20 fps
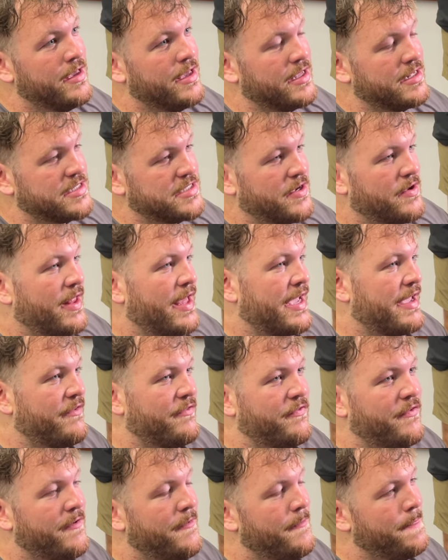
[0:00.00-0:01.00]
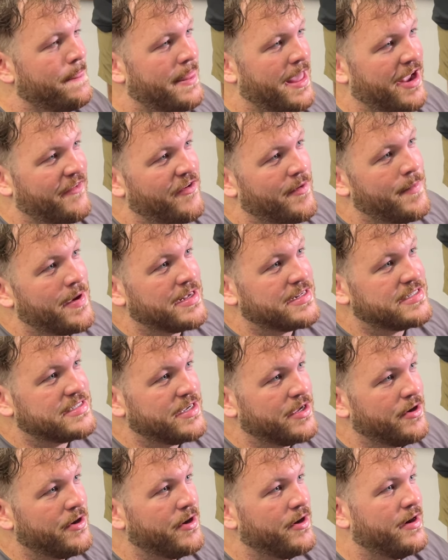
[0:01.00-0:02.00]
And so, if I'm at
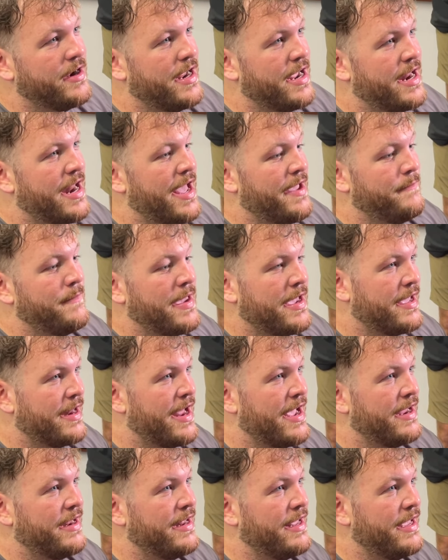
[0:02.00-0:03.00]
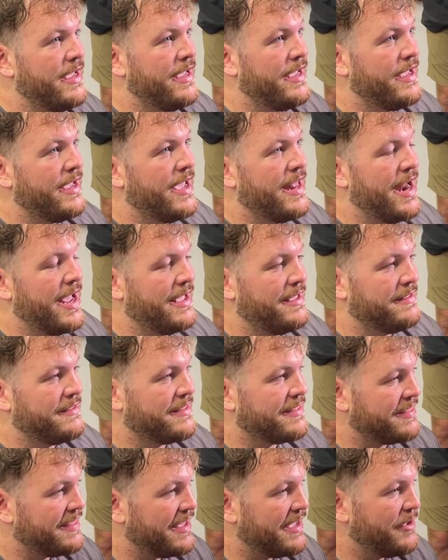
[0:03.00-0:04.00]
center and I make an ID and I
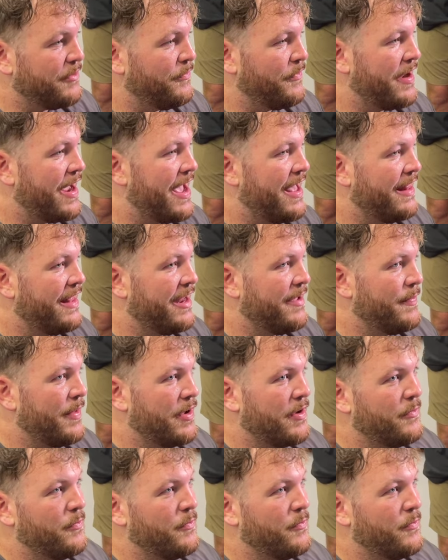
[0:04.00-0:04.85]
think in reality, I'm like,